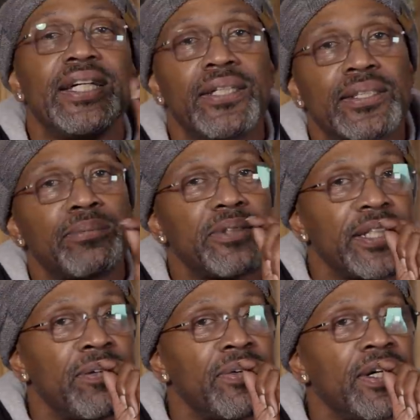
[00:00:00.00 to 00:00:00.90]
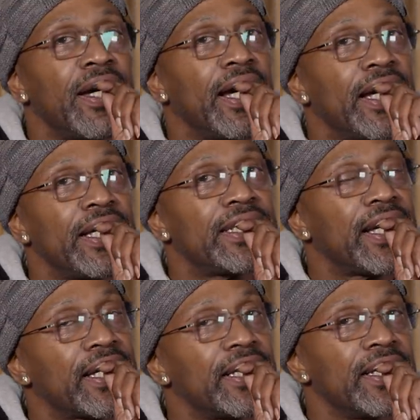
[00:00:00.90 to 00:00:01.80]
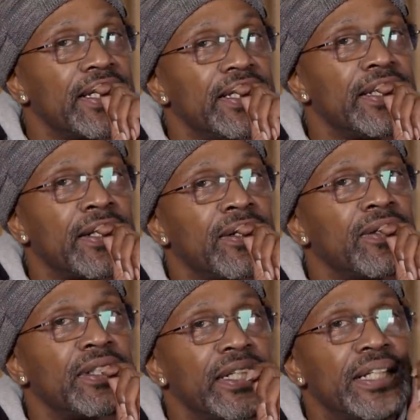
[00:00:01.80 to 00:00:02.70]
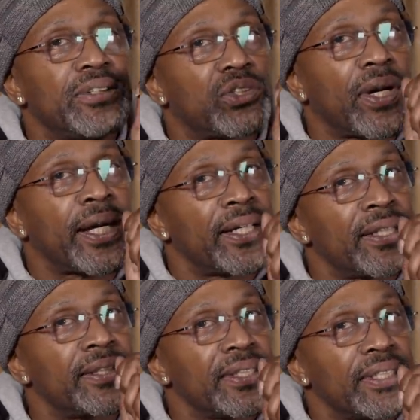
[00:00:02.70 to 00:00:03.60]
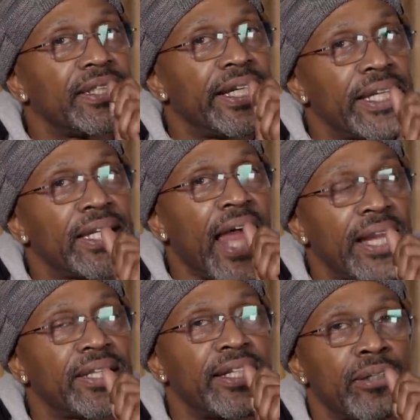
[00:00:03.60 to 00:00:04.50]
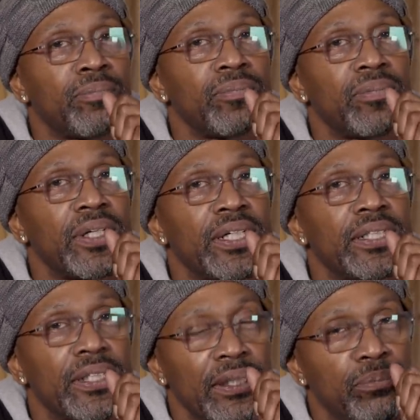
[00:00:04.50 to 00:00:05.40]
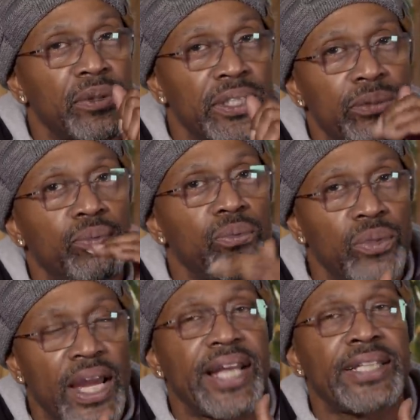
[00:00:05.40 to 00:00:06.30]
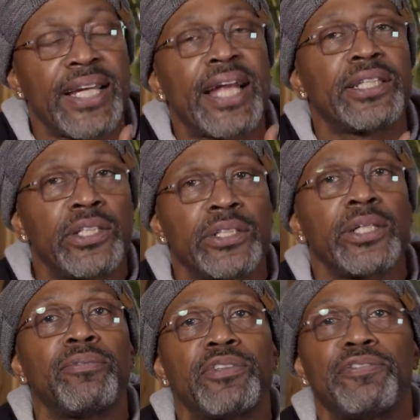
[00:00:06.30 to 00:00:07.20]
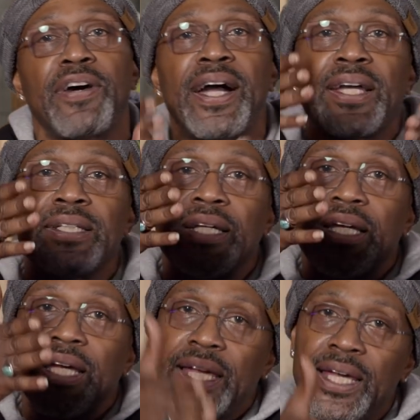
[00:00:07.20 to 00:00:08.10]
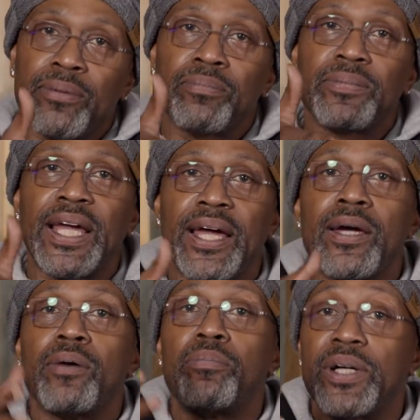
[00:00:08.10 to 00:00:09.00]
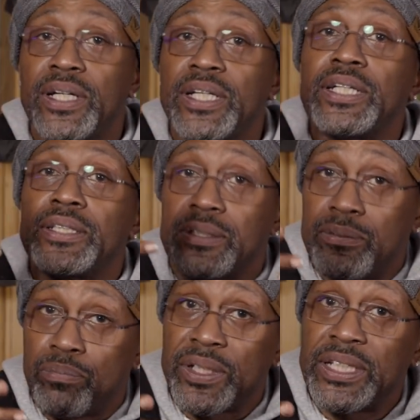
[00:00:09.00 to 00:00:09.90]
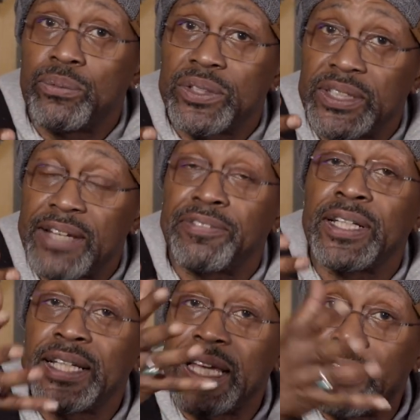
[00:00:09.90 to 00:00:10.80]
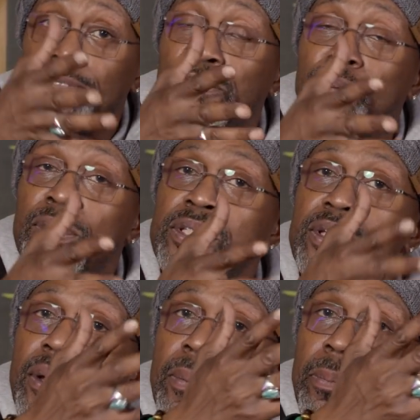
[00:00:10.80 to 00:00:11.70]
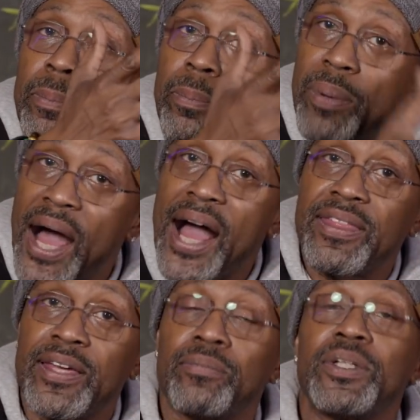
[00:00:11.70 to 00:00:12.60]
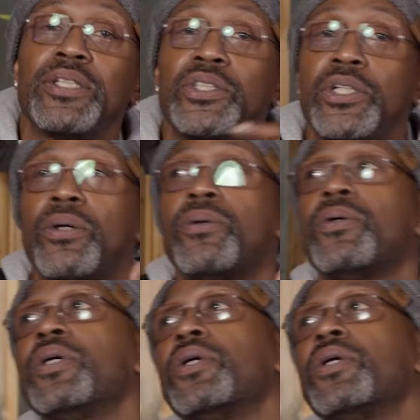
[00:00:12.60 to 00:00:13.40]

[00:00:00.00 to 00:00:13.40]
Mm-hmm. Looked up to them, and he's like, you know, he's trying to get like them, but he hadn't gotten good enough to find him yet. But he was definitely influenced by them. So